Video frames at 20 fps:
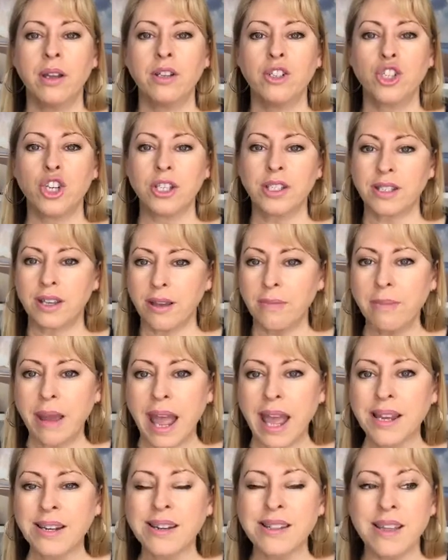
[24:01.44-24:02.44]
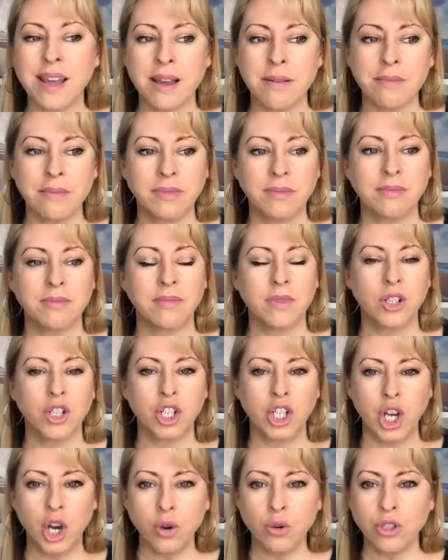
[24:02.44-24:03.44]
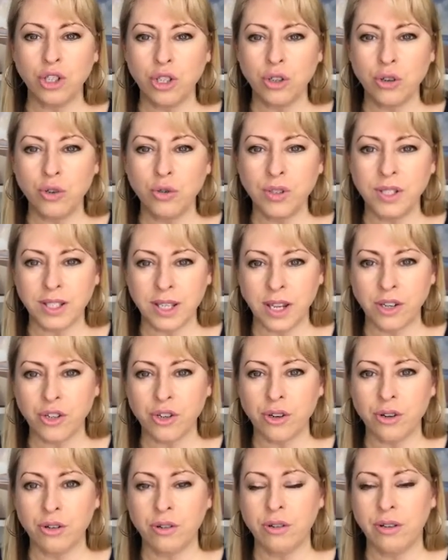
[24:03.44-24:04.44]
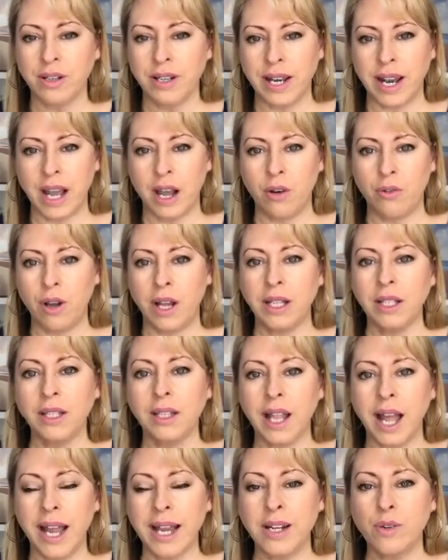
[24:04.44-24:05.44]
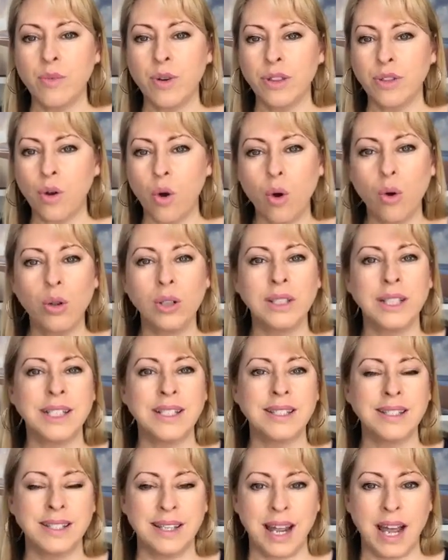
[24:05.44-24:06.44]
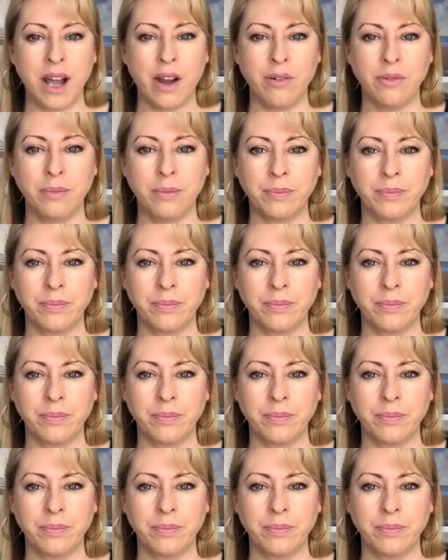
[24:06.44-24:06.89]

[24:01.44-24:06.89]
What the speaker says: just command them. Go to center now. Align with wholeness now.